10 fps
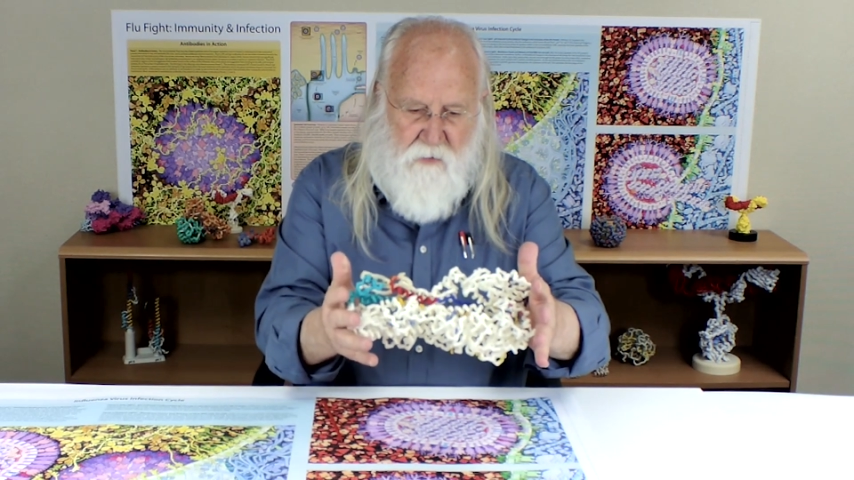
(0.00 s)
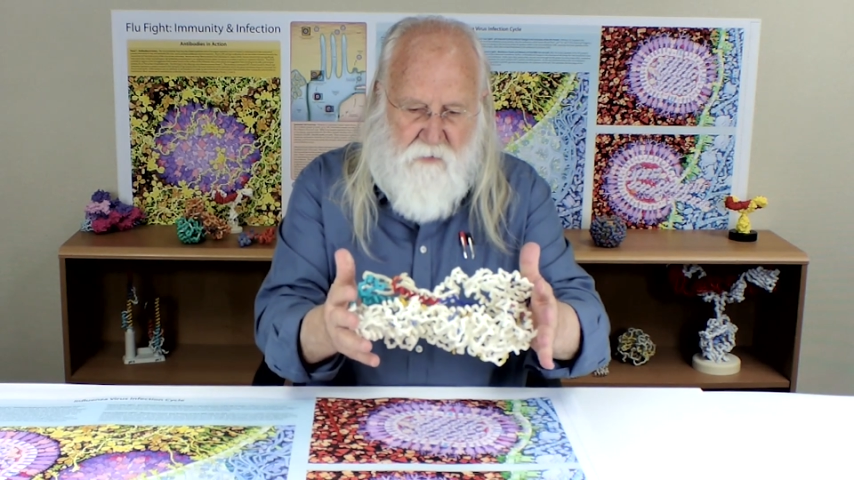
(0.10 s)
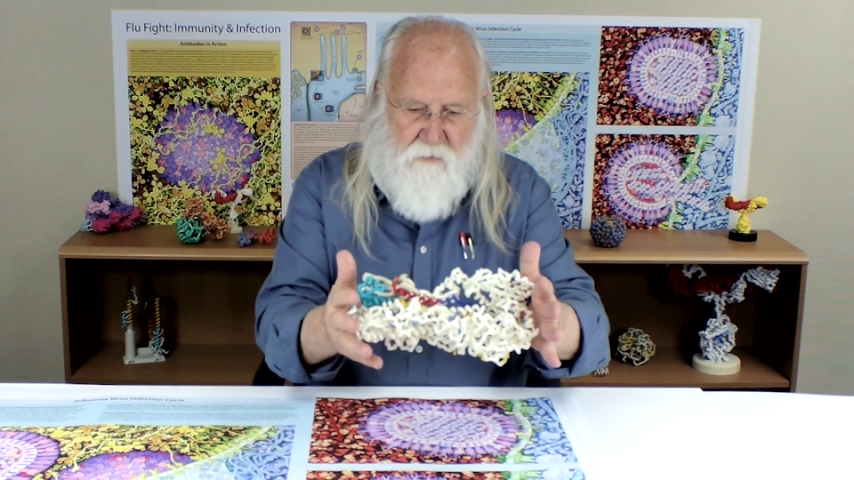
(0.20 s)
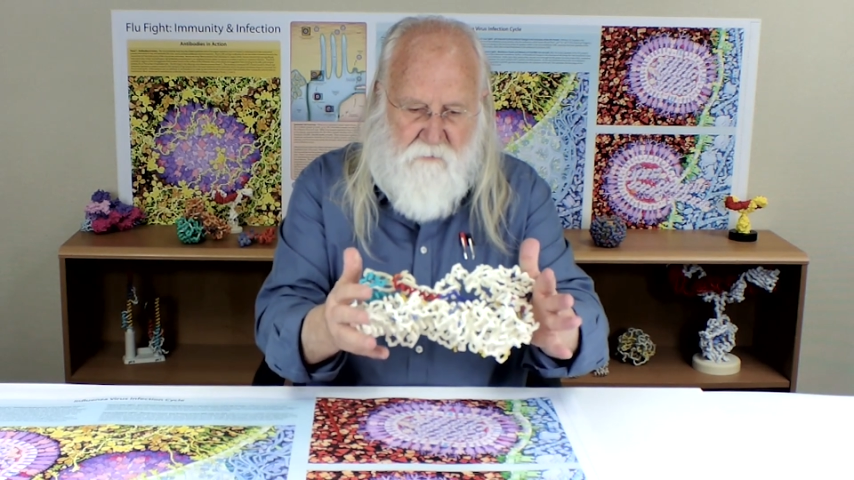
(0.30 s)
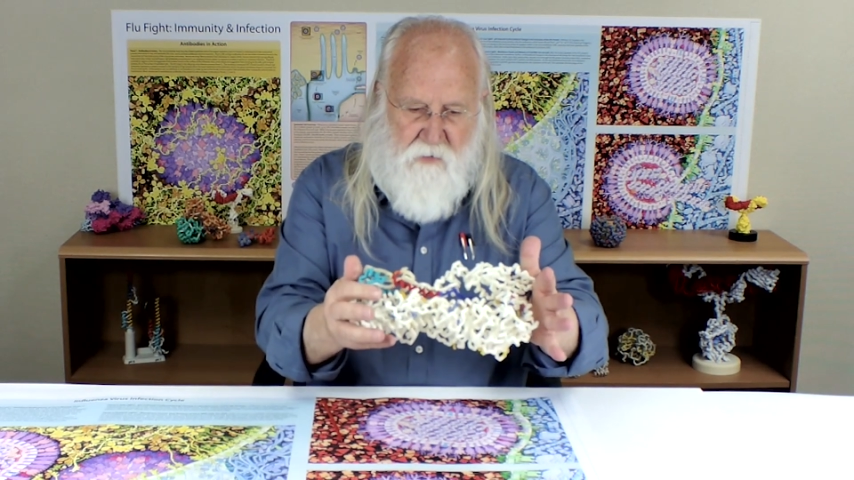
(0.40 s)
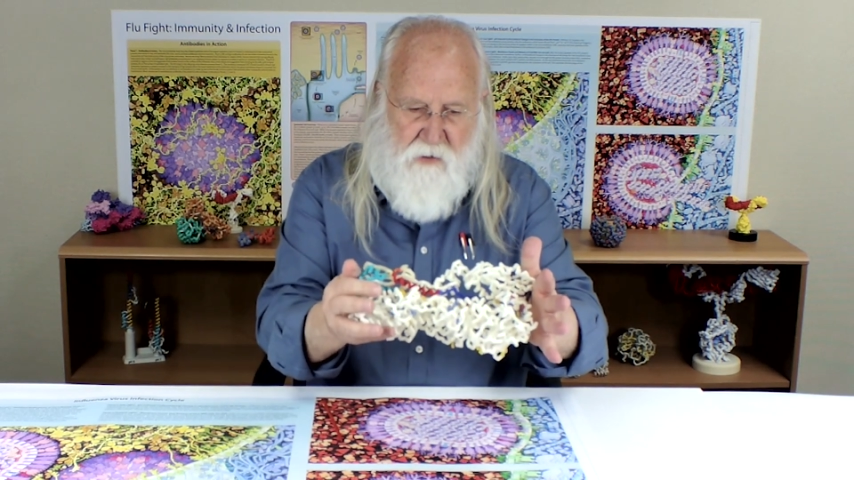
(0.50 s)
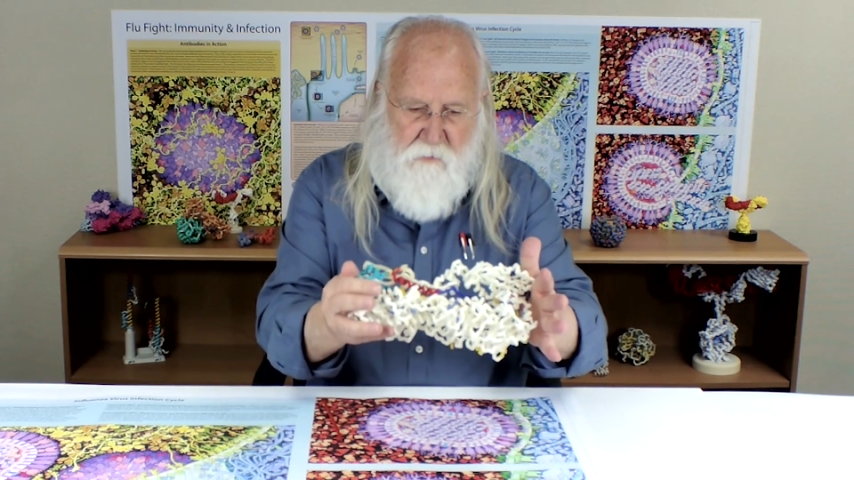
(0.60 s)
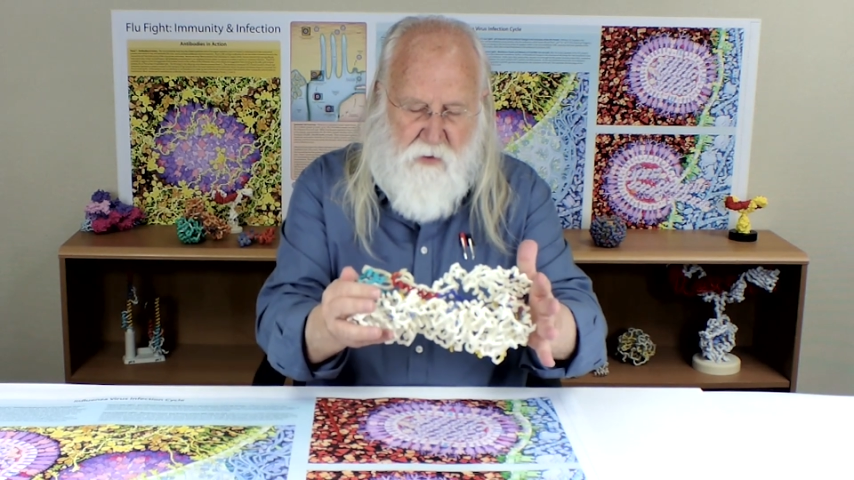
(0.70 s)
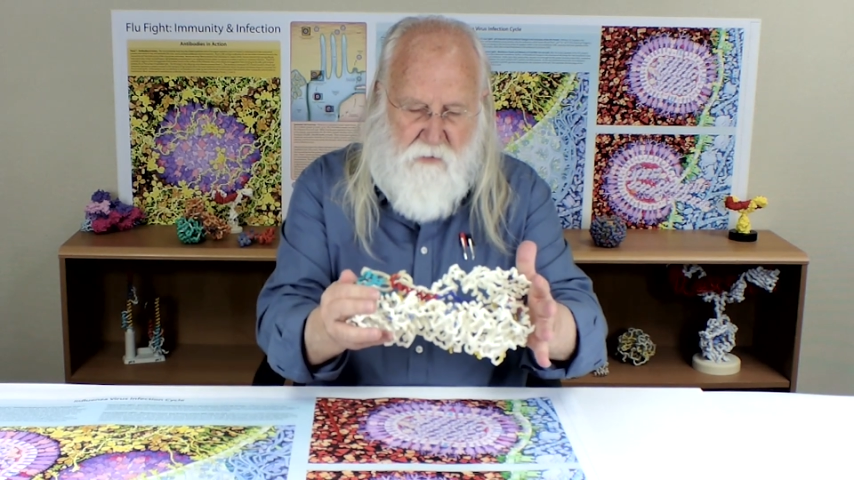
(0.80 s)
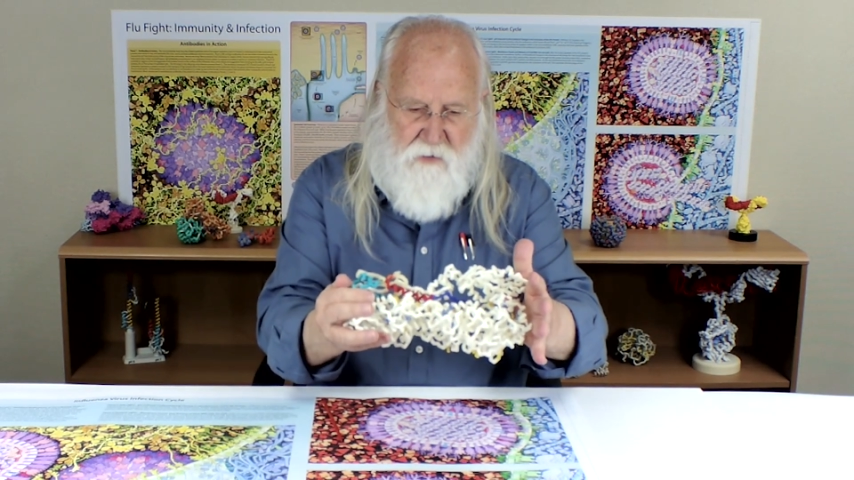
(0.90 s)
So the very
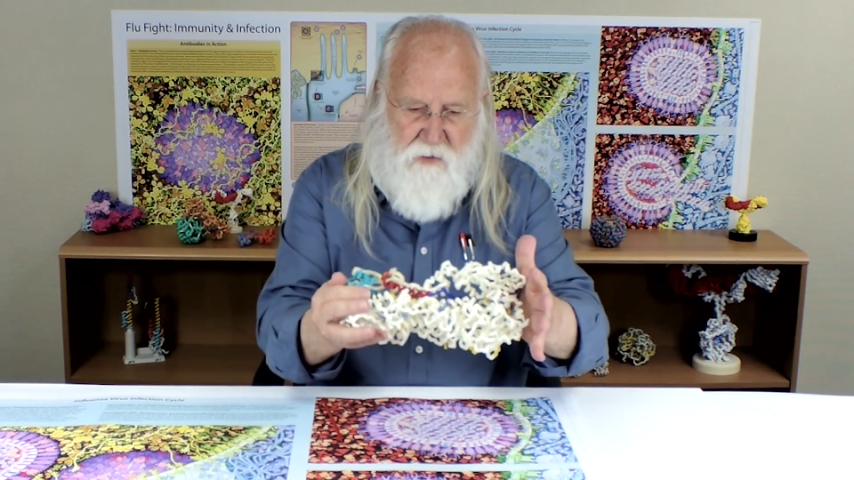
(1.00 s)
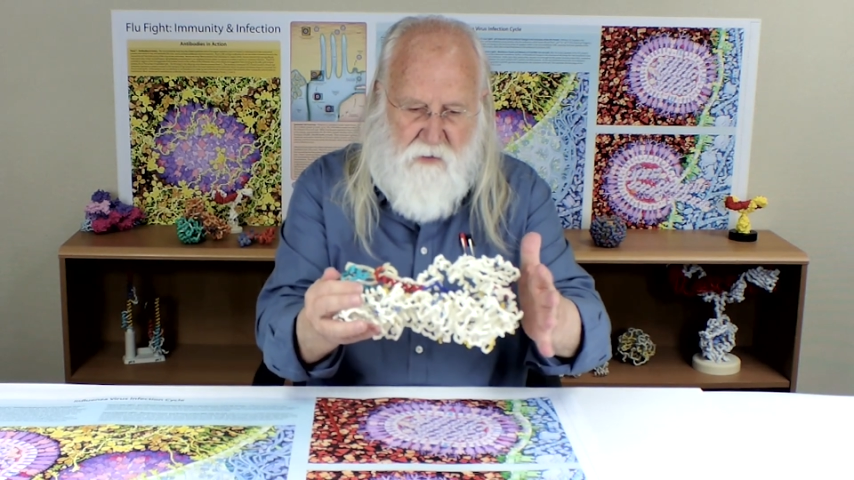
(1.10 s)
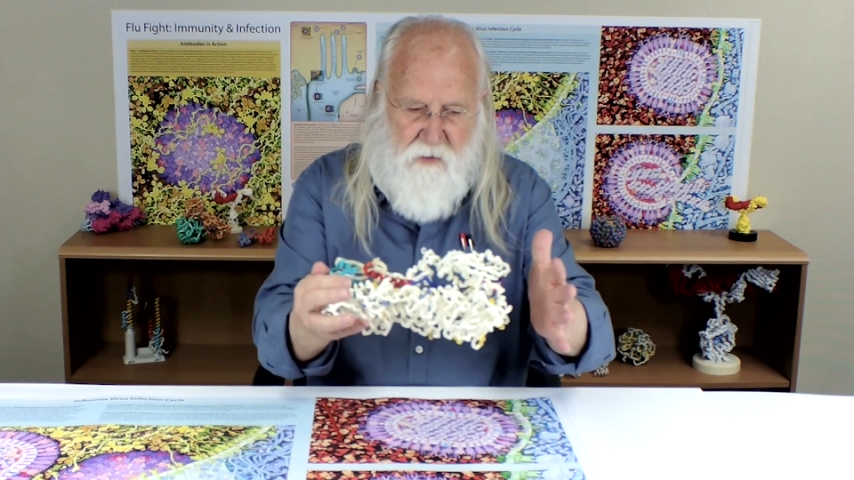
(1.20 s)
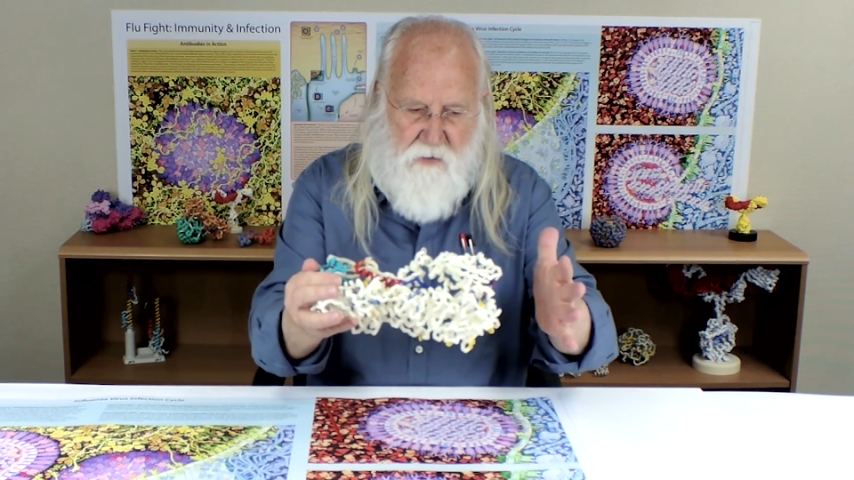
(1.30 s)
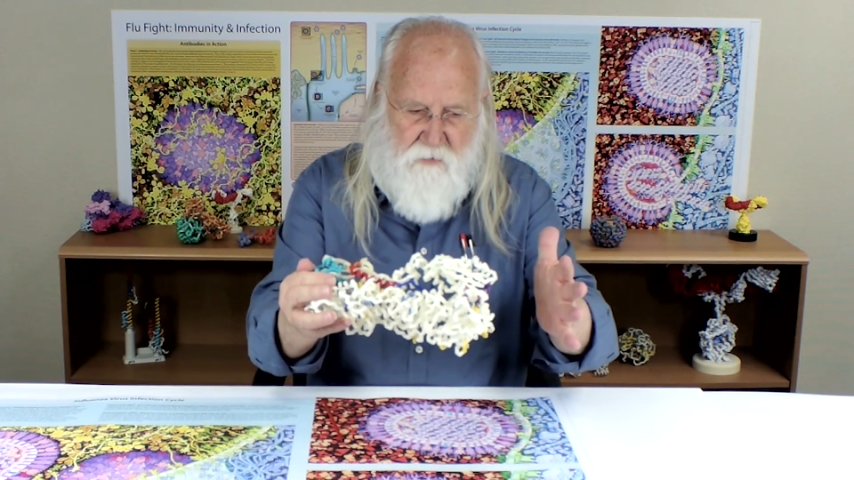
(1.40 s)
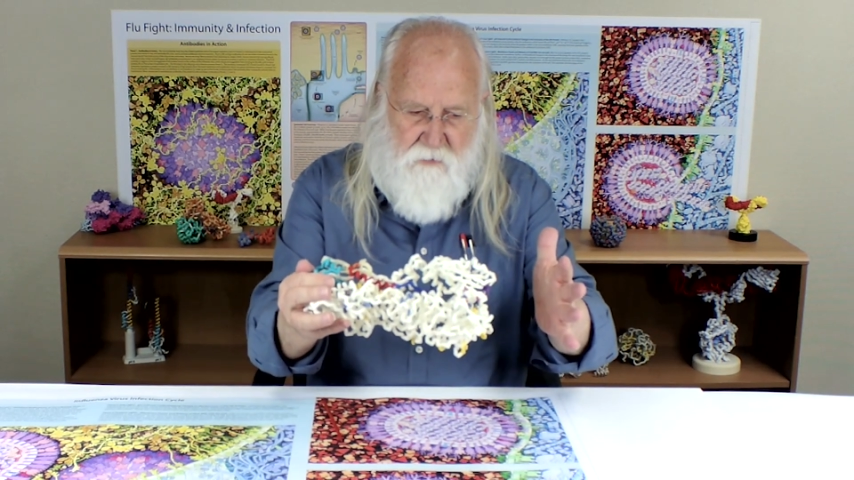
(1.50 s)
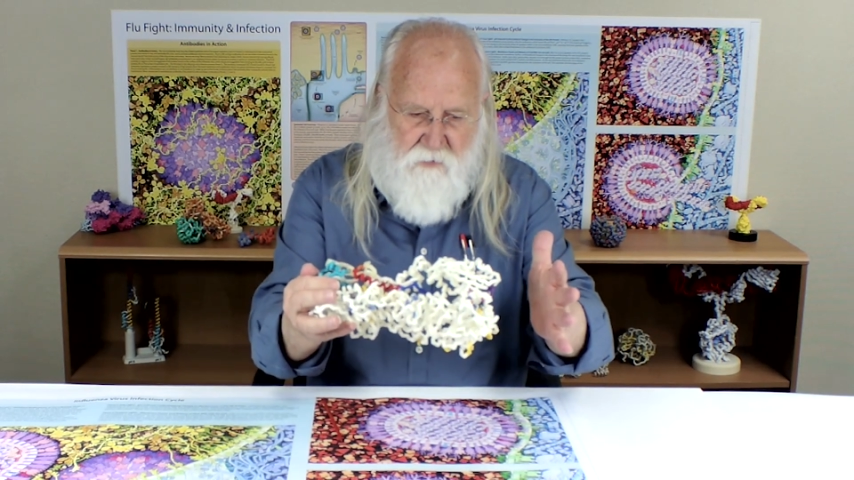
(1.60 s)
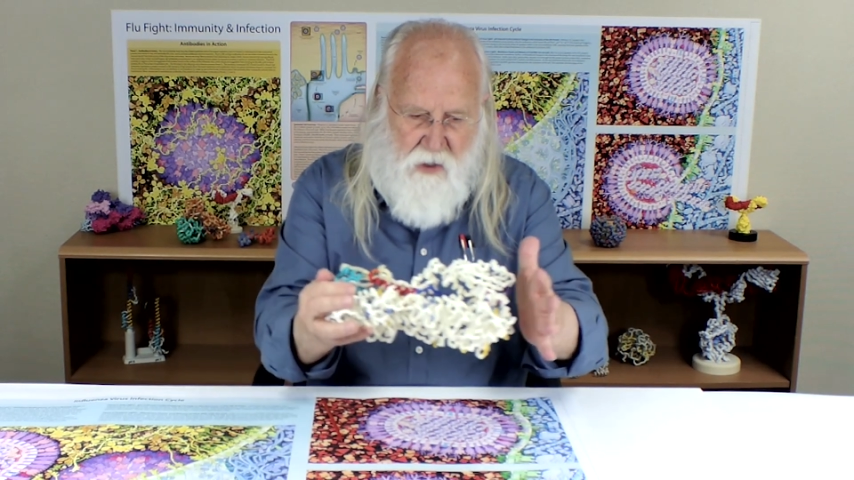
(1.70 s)
protein that has